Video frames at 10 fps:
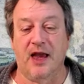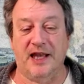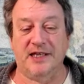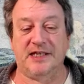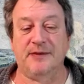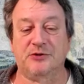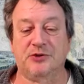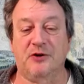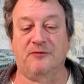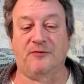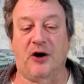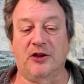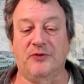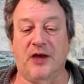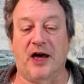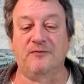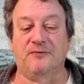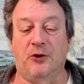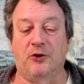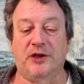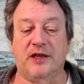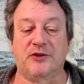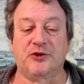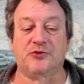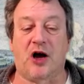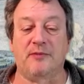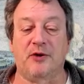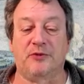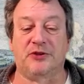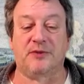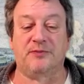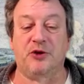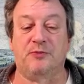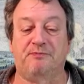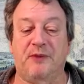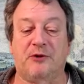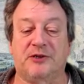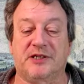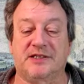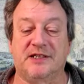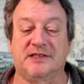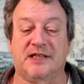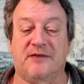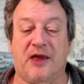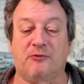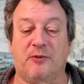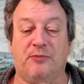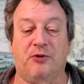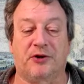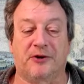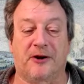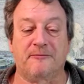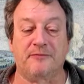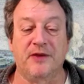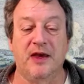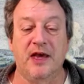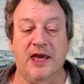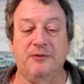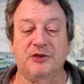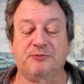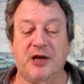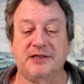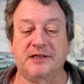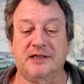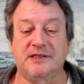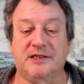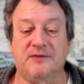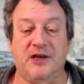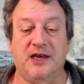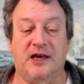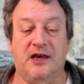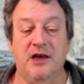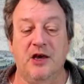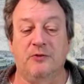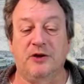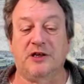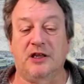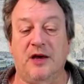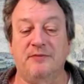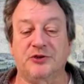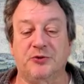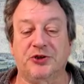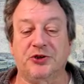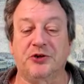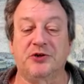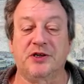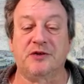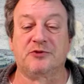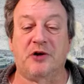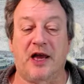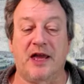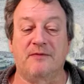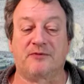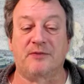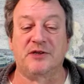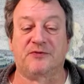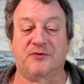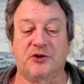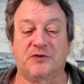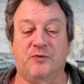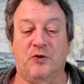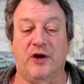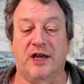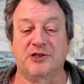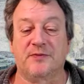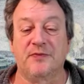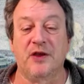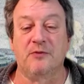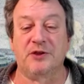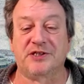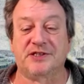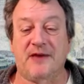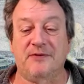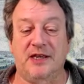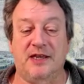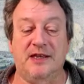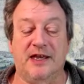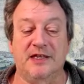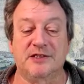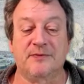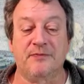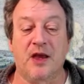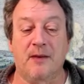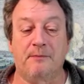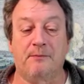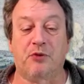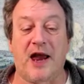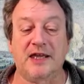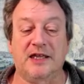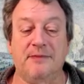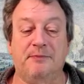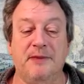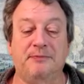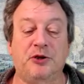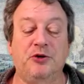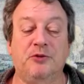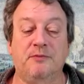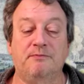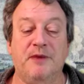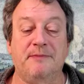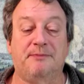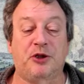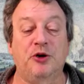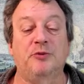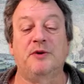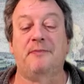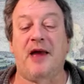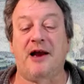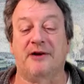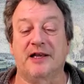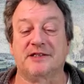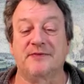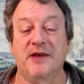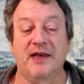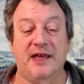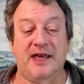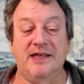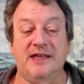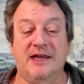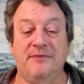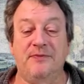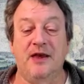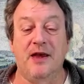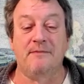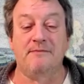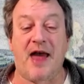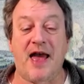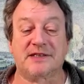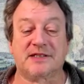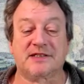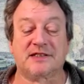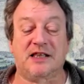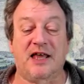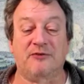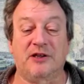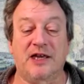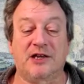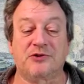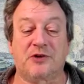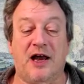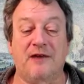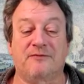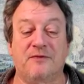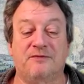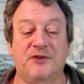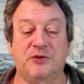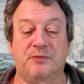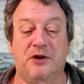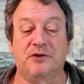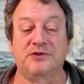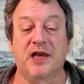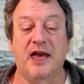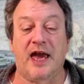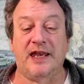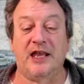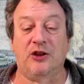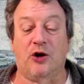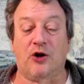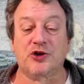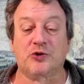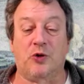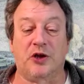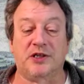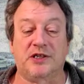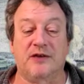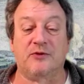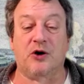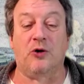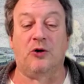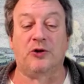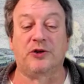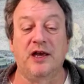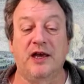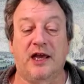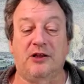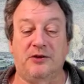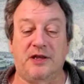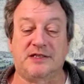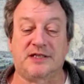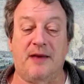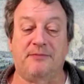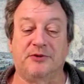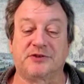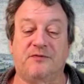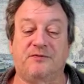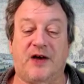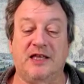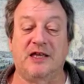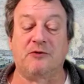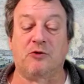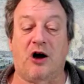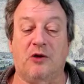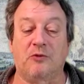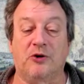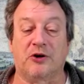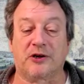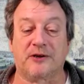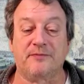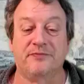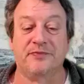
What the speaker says: And he seems to have followed the unfolding of the drama with the ubiquitousness of a reporter. He was present in Seville when Columbus returned in triumph from his first voyage with 7 Indians, brightly beplumed parrots, Indian masks cleverly contrived from fish bones, and a large quantity of gold, including samples of finely wrought work.